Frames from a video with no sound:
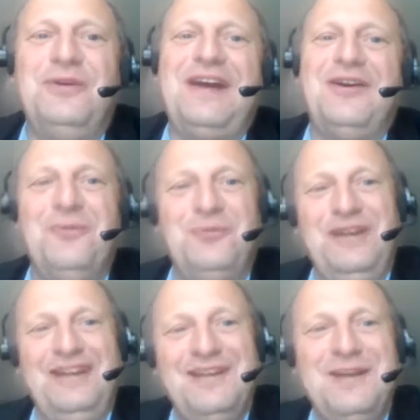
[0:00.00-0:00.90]
I hope
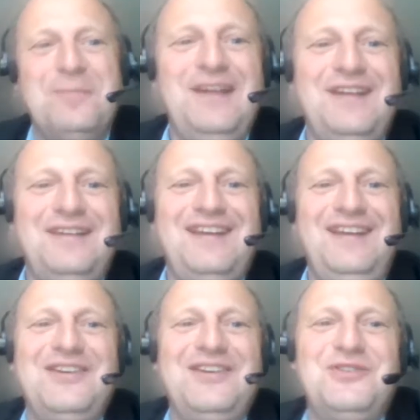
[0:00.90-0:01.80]
we made a
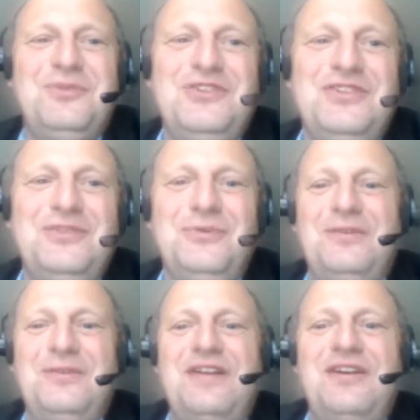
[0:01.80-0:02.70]
tiny contribution
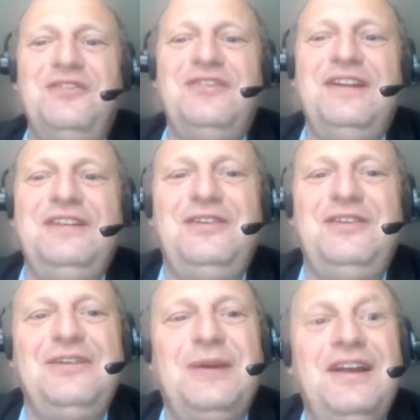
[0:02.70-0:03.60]
with our event today
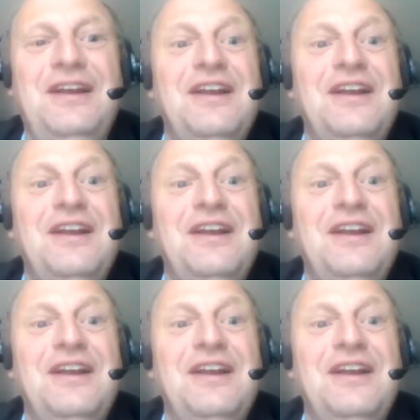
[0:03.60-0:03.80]
as well.